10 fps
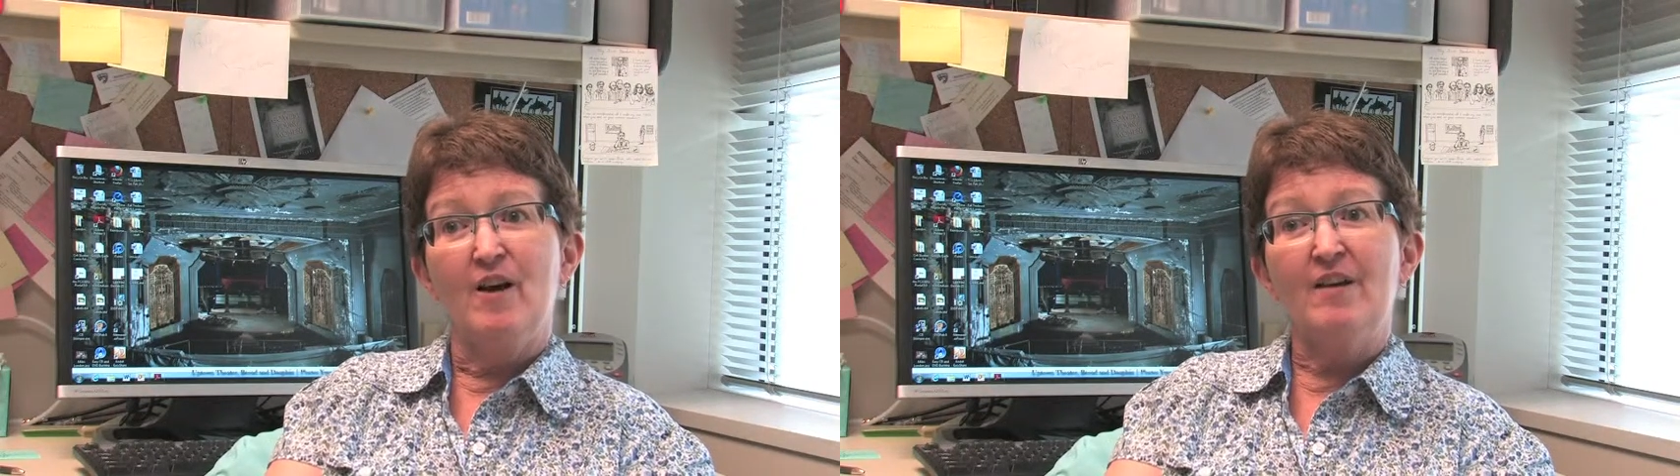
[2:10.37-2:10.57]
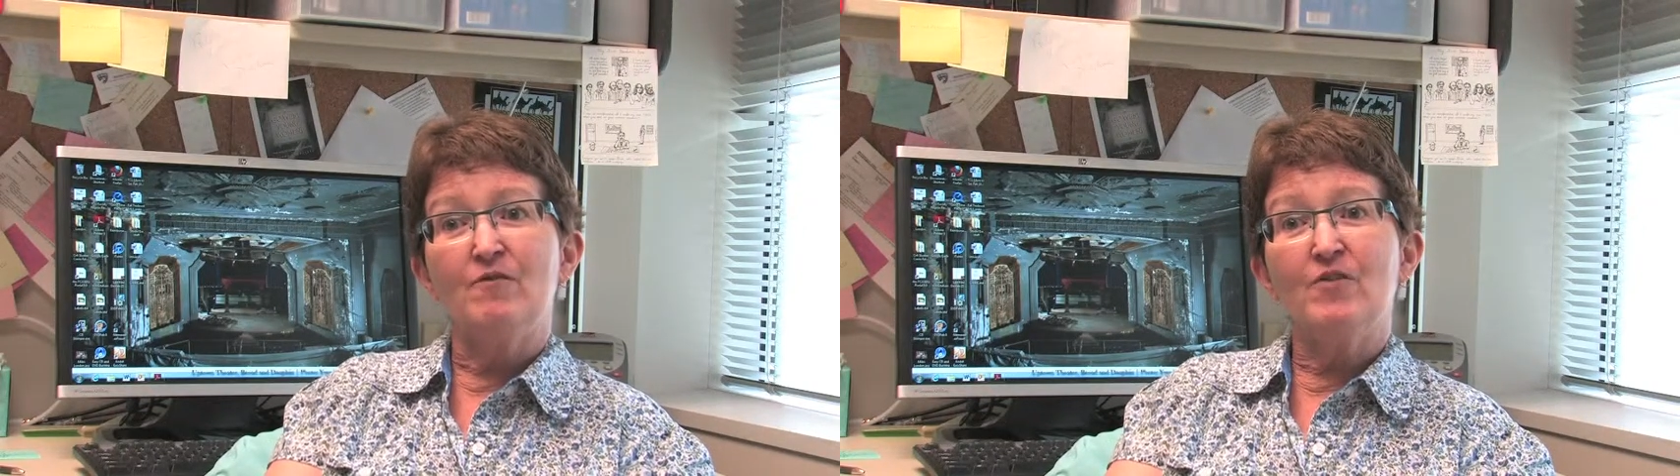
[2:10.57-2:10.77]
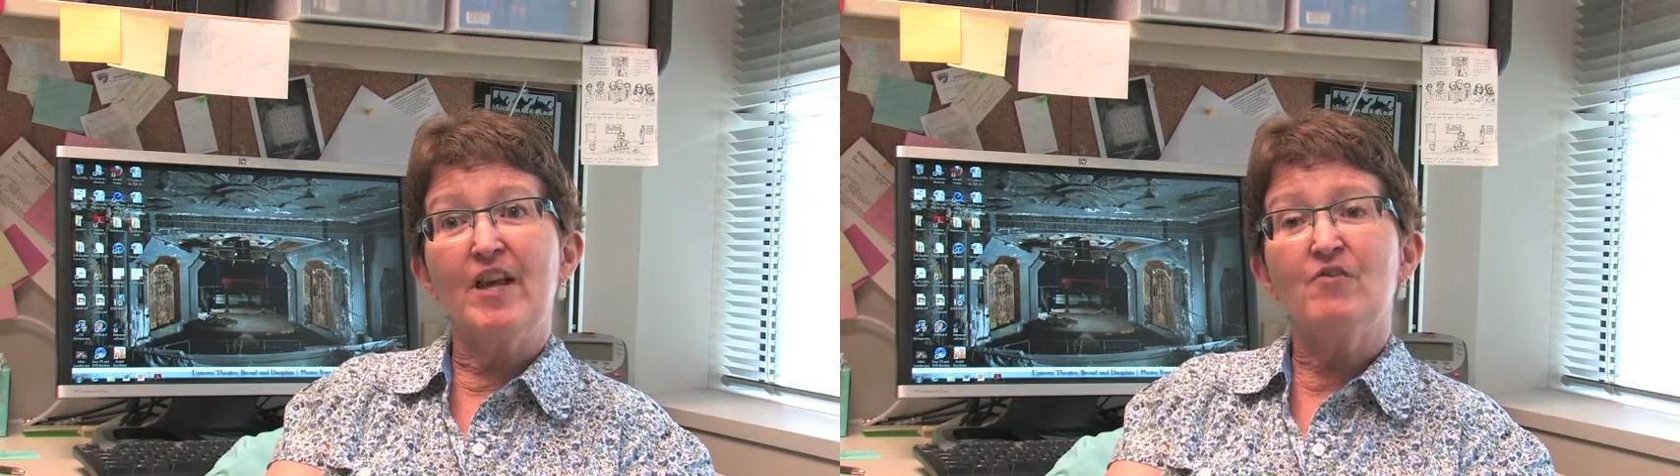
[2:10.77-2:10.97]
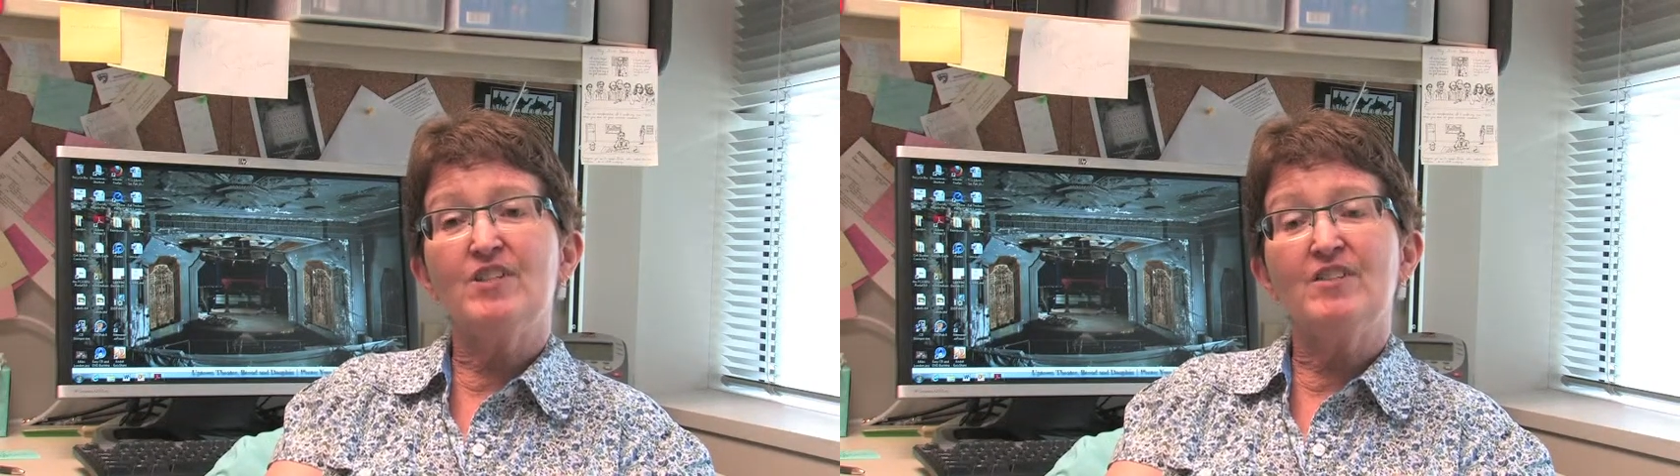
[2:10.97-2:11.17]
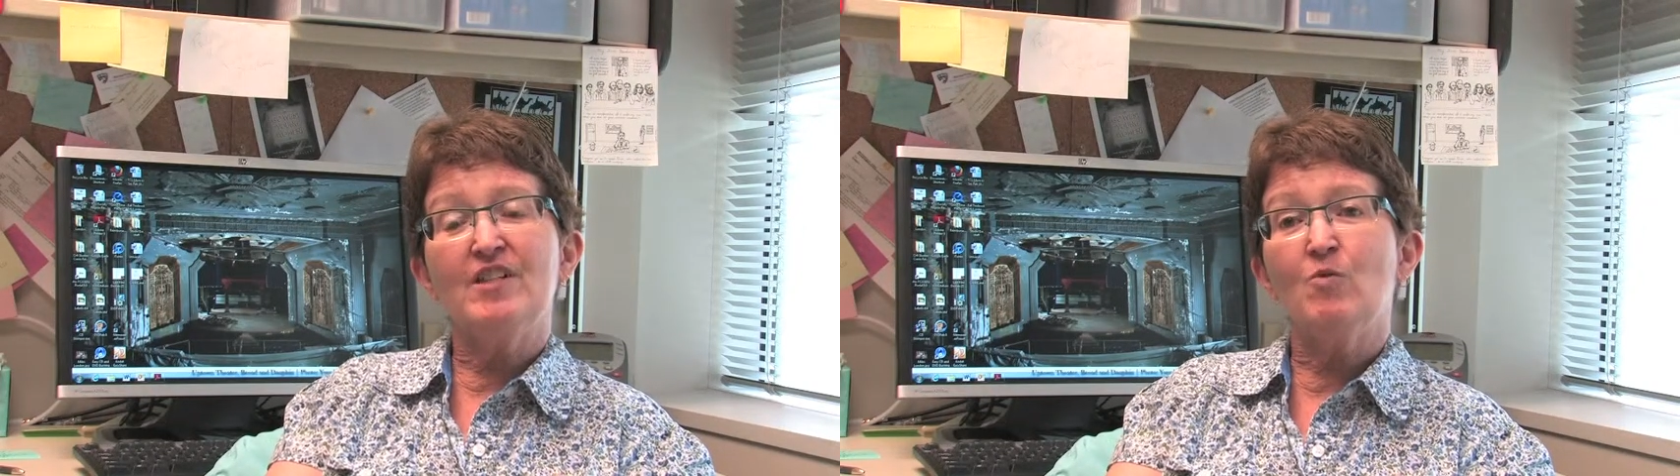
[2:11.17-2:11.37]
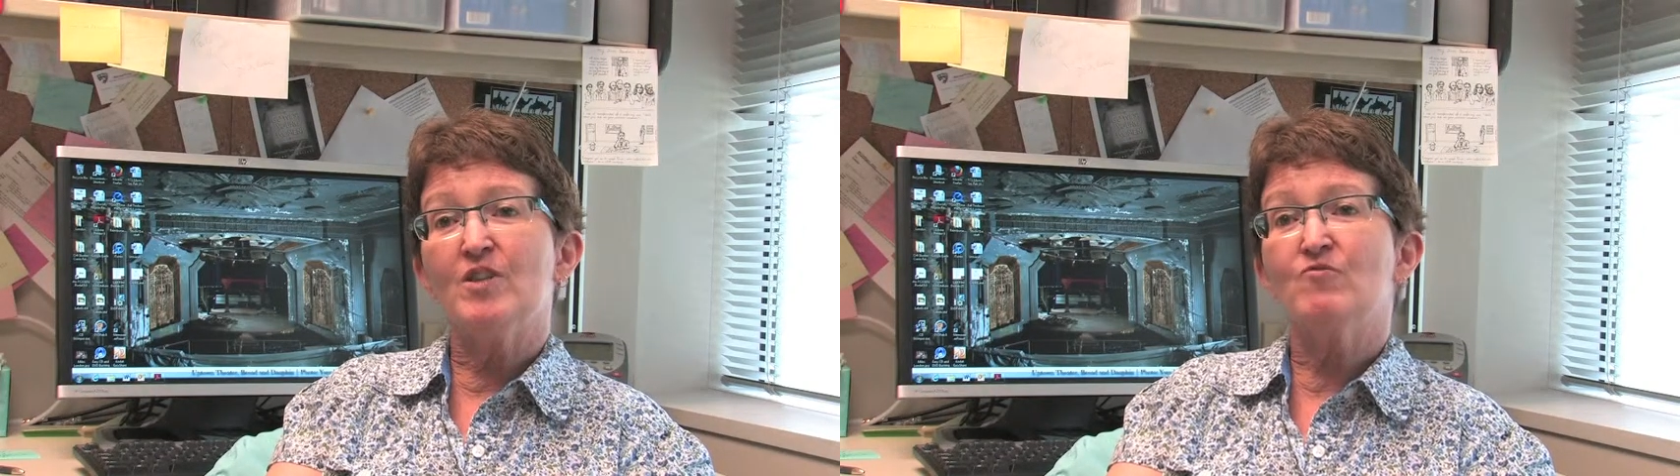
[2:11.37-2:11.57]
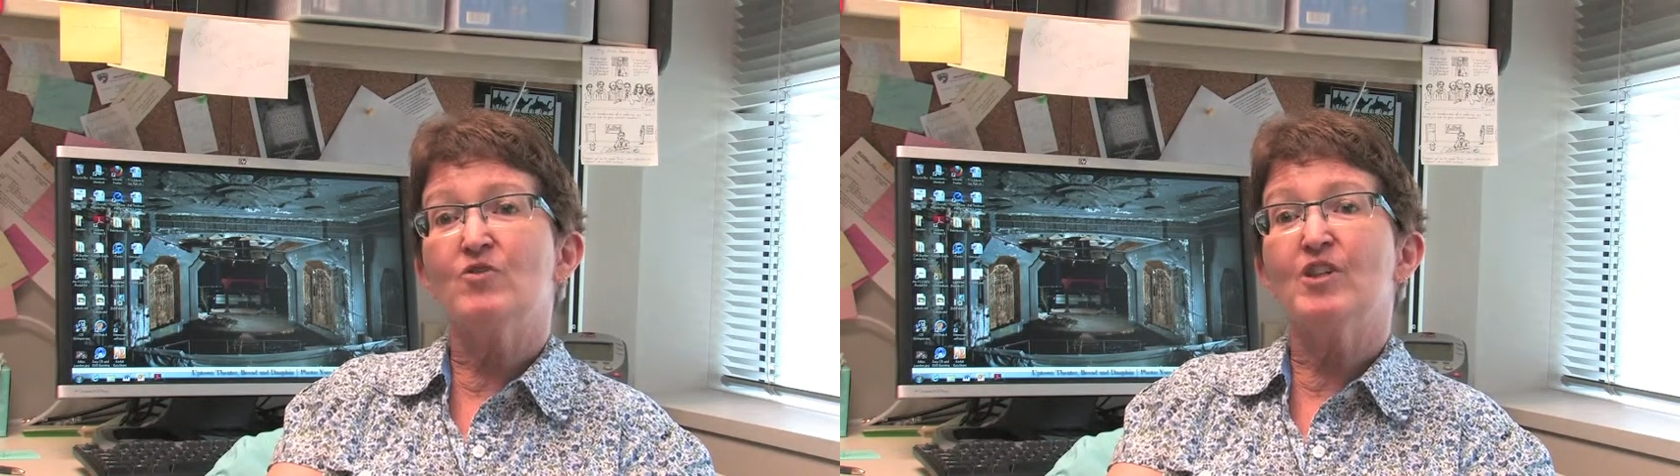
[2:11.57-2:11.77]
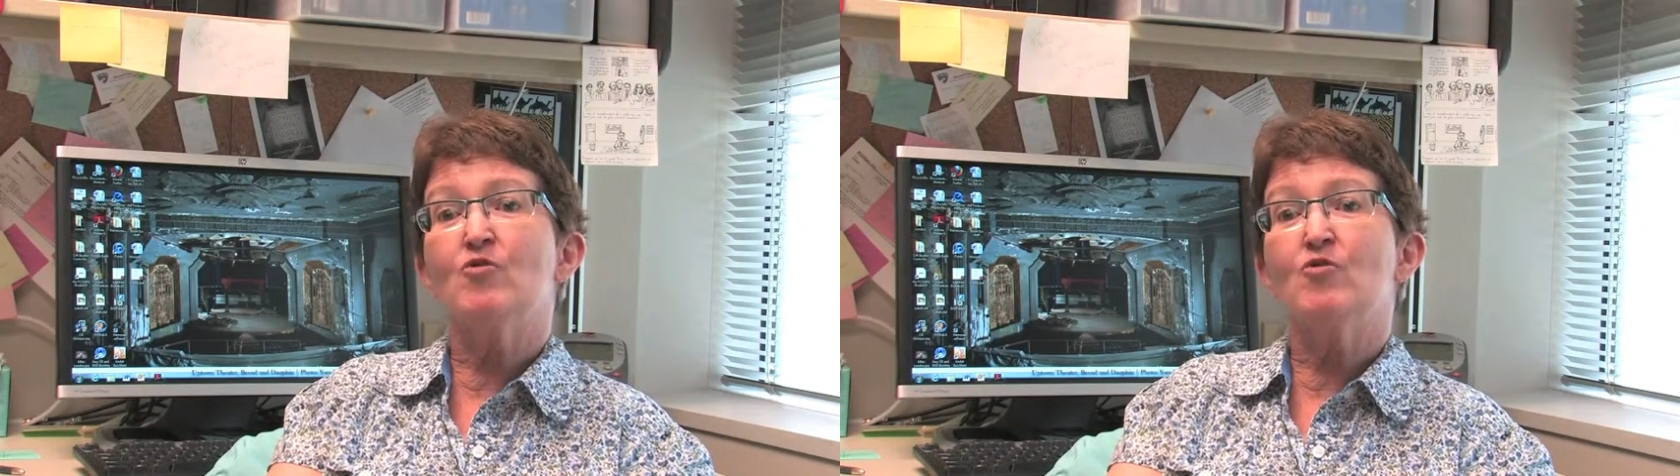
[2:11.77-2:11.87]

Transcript: And for that reason, he wasn't really